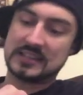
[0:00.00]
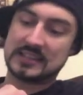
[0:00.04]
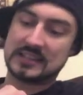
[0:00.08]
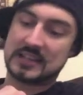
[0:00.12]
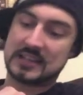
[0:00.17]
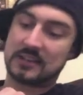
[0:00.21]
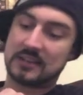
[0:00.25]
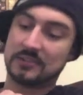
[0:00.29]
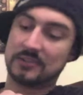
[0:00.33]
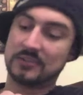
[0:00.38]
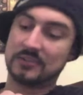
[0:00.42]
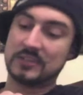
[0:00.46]
They
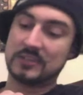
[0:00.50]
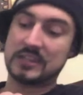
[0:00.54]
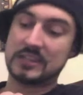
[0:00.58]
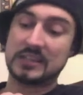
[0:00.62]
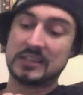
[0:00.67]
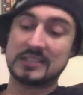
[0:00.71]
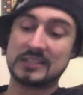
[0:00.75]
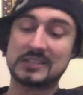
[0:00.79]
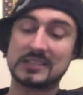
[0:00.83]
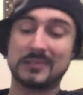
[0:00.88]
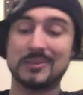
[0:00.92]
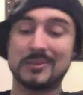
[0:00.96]
got some of the
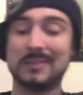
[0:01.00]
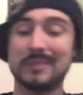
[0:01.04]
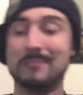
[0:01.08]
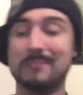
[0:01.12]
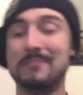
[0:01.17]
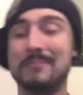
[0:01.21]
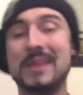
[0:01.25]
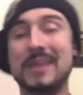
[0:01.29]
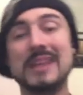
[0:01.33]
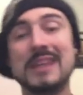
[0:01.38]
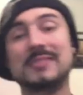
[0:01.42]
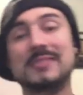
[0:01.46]
best
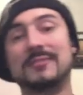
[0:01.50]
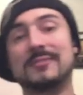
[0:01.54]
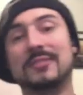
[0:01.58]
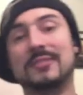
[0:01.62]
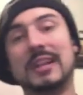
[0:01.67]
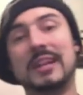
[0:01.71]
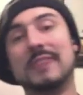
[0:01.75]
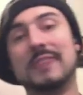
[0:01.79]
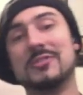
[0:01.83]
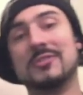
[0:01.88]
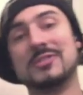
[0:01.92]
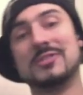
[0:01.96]
flavors
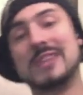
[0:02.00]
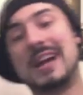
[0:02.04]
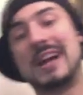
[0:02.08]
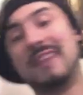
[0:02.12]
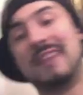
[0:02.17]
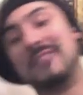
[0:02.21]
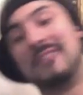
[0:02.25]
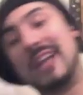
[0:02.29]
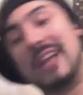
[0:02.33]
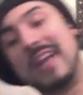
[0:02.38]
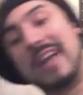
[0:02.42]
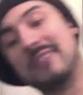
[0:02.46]
I've
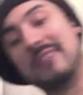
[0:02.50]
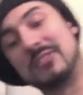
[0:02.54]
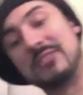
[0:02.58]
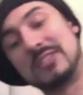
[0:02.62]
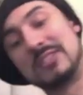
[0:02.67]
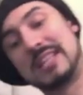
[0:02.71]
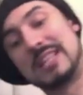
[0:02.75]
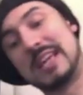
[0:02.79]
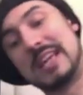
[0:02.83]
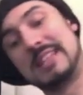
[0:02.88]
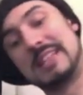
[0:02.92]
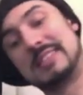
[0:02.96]
ever
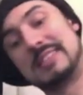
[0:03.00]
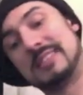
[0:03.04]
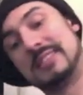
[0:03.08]
tasted.